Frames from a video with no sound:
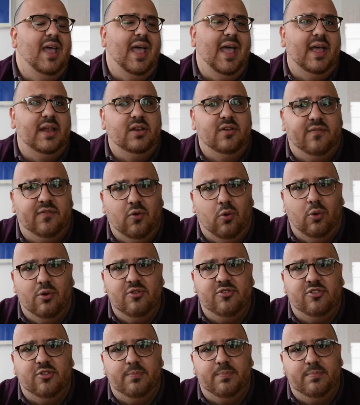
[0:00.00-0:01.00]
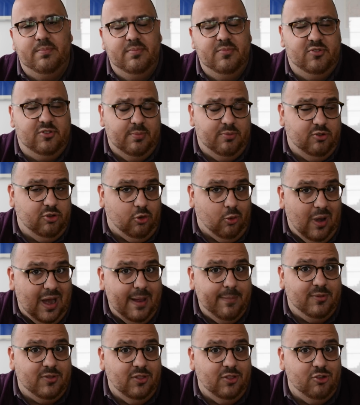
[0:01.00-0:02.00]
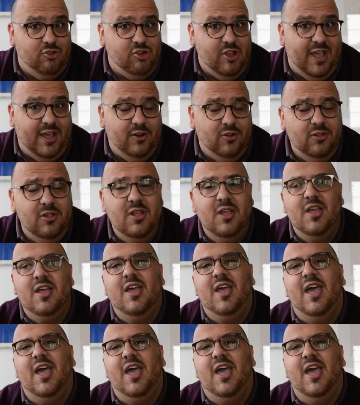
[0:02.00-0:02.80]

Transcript: and of course, sub subscribe to the channel,